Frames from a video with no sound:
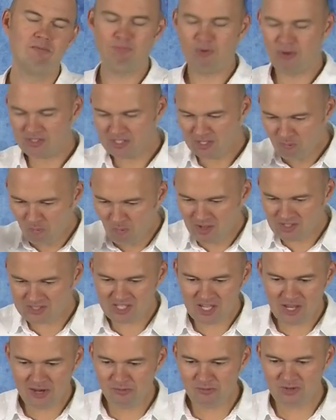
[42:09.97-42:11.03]
But there was
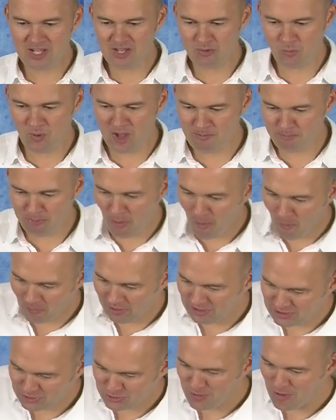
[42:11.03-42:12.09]
area where
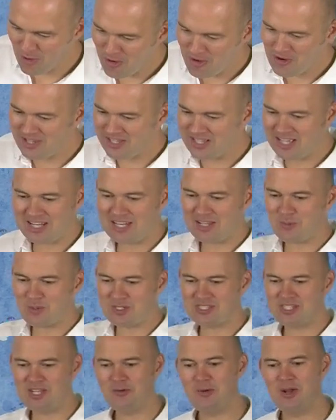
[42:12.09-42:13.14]
Paul is learning, and there
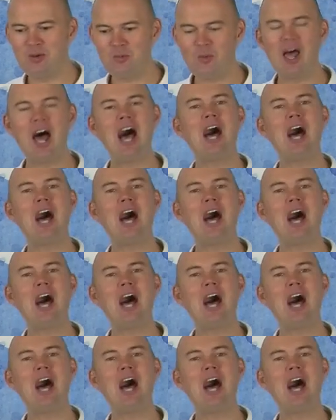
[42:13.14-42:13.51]
was area where